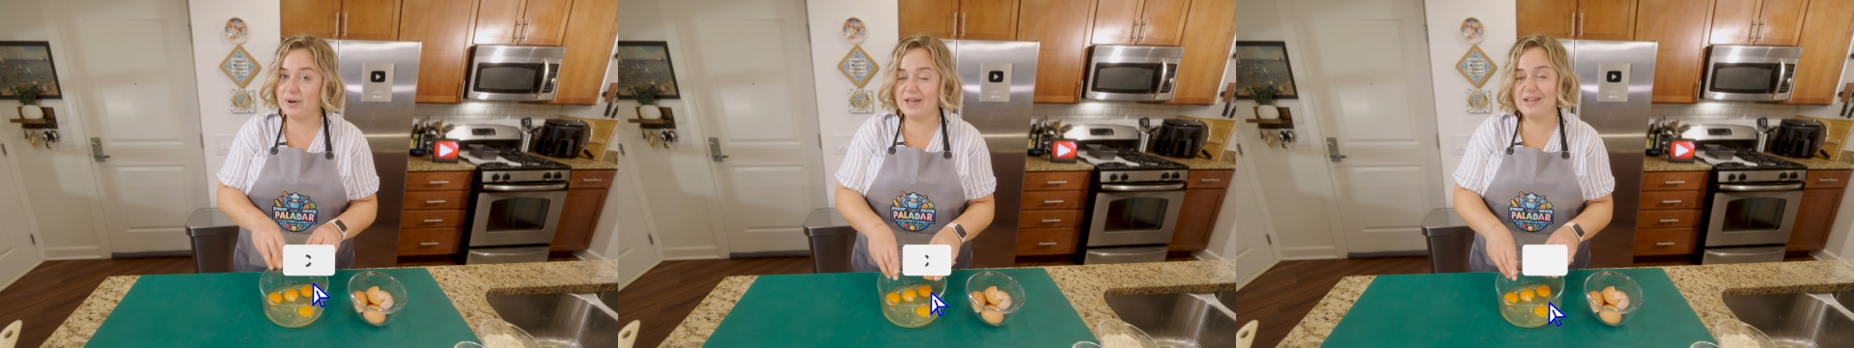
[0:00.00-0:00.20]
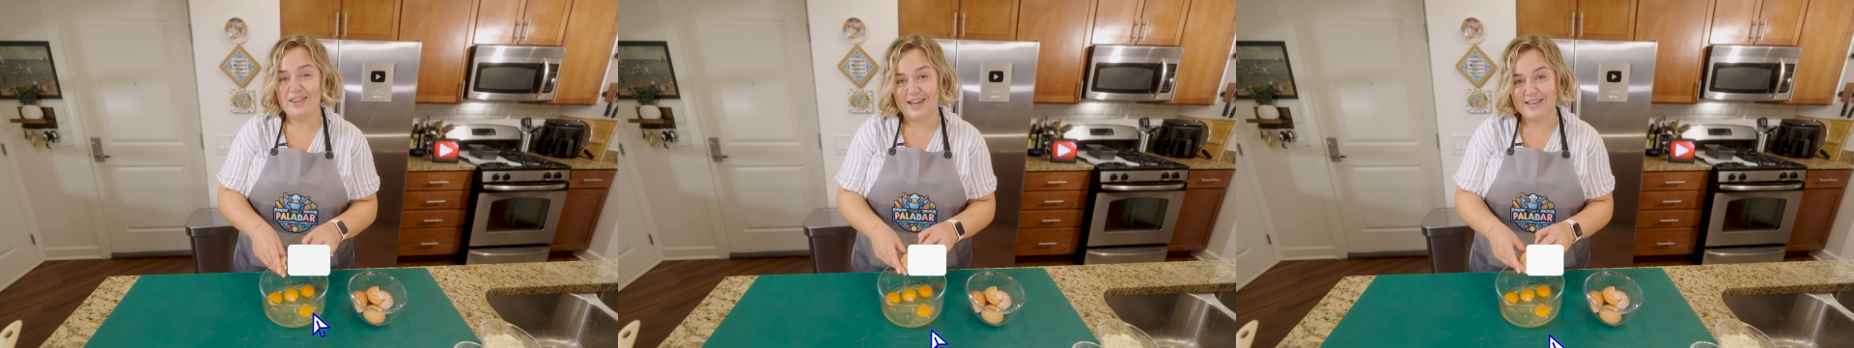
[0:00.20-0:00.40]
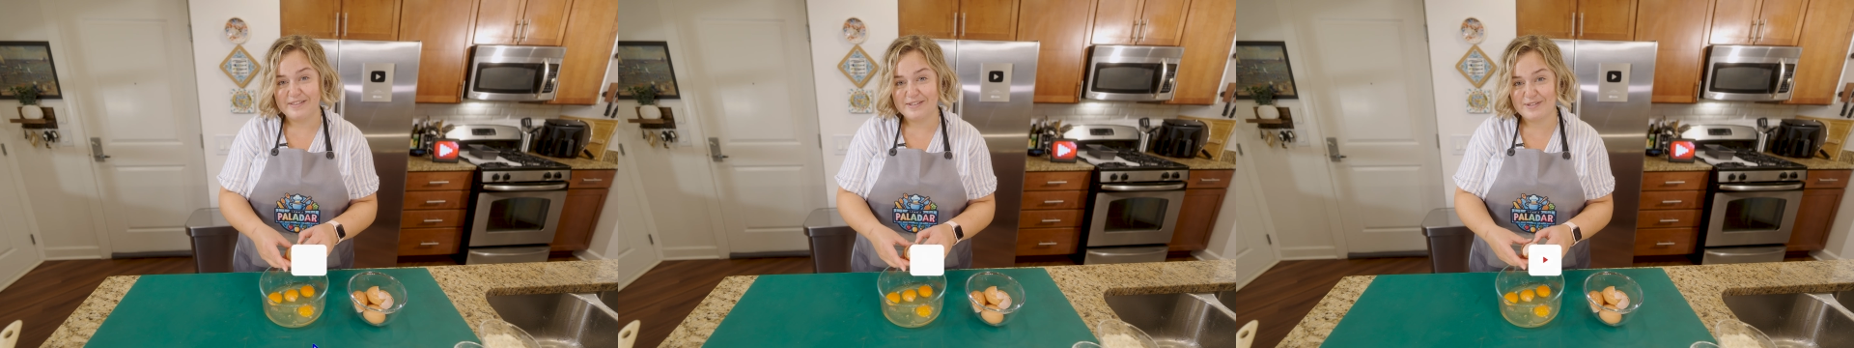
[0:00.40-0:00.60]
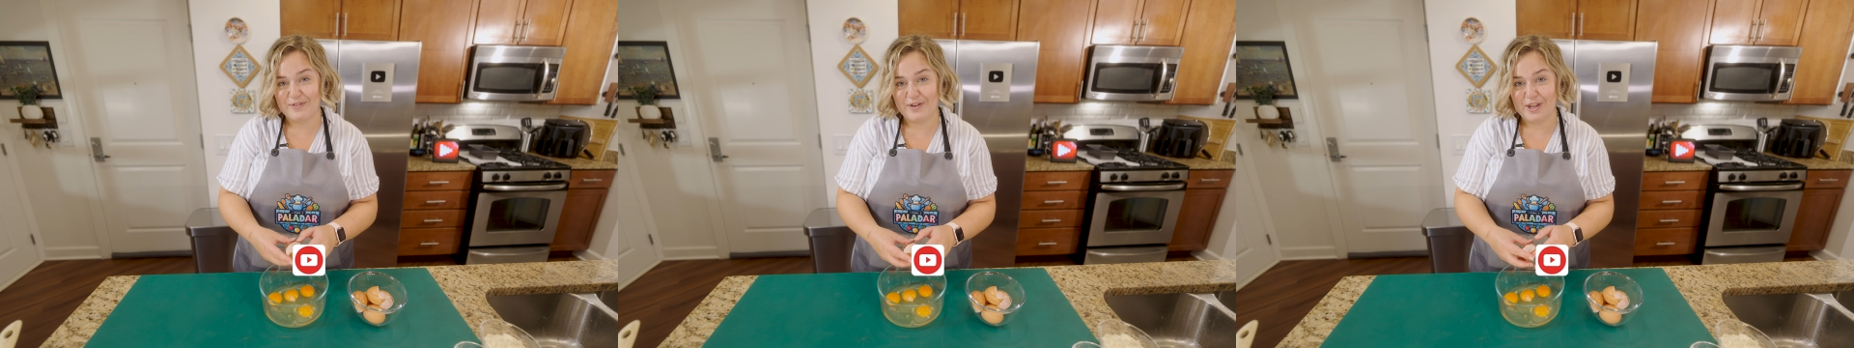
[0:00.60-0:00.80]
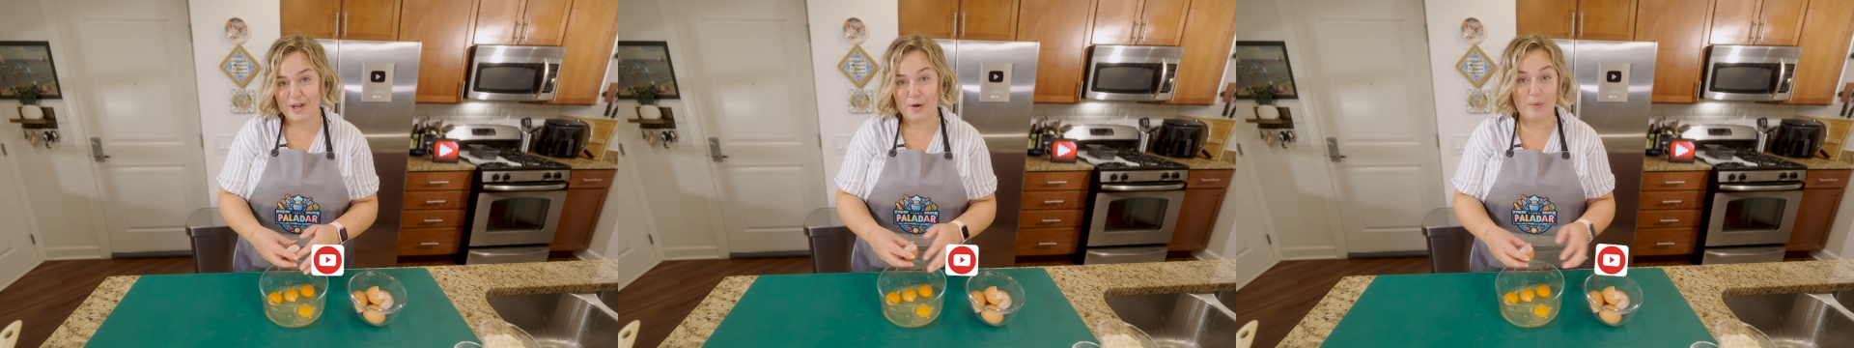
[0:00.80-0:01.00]
and like this
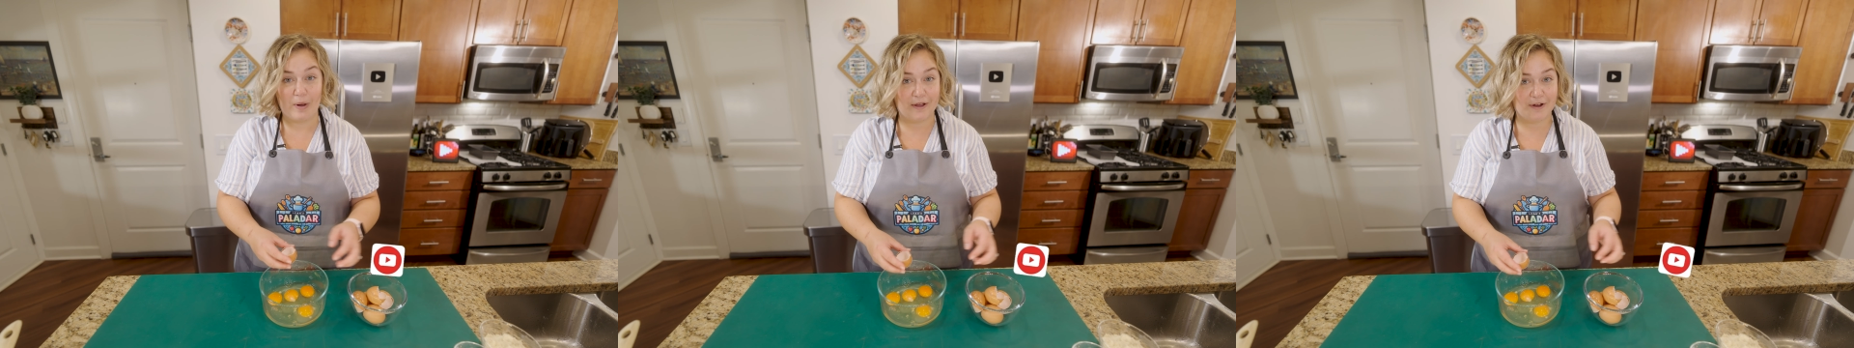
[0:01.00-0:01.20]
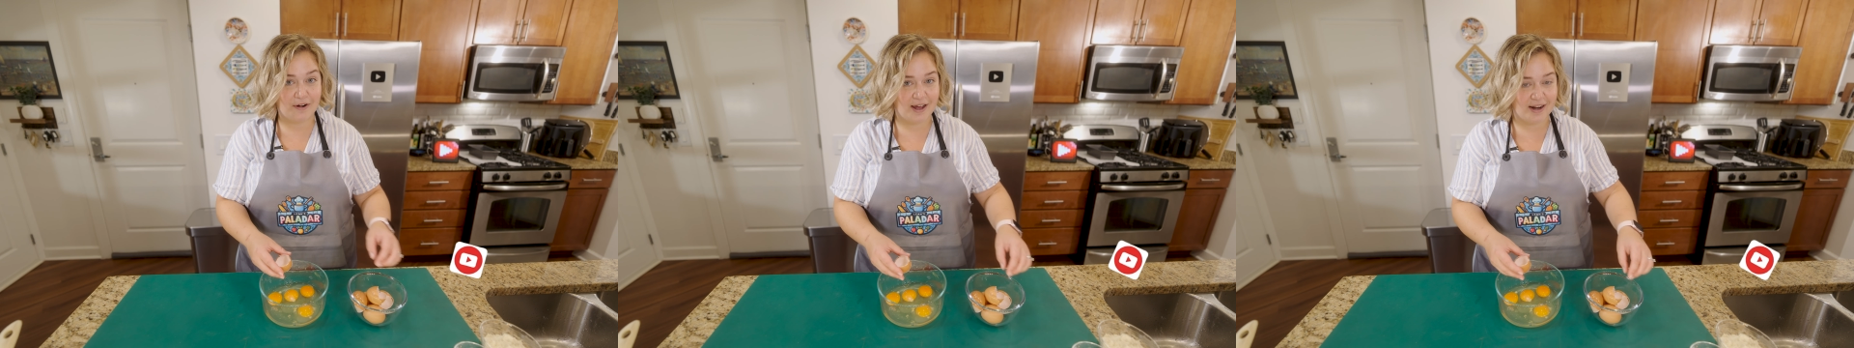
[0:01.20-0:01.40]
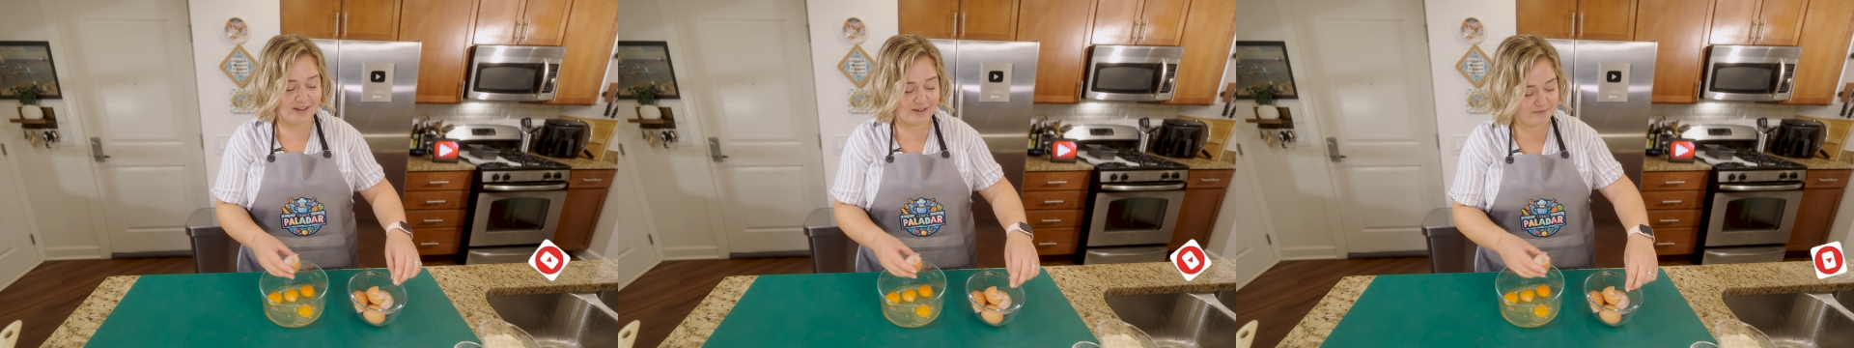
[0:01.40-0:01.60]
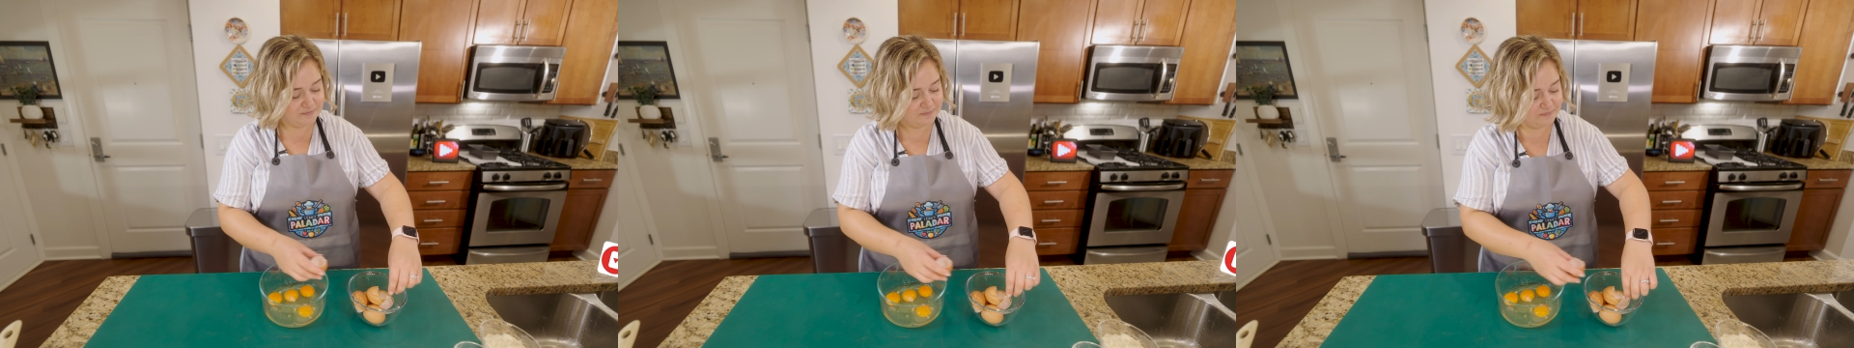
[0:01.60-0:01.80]
video while you're at it.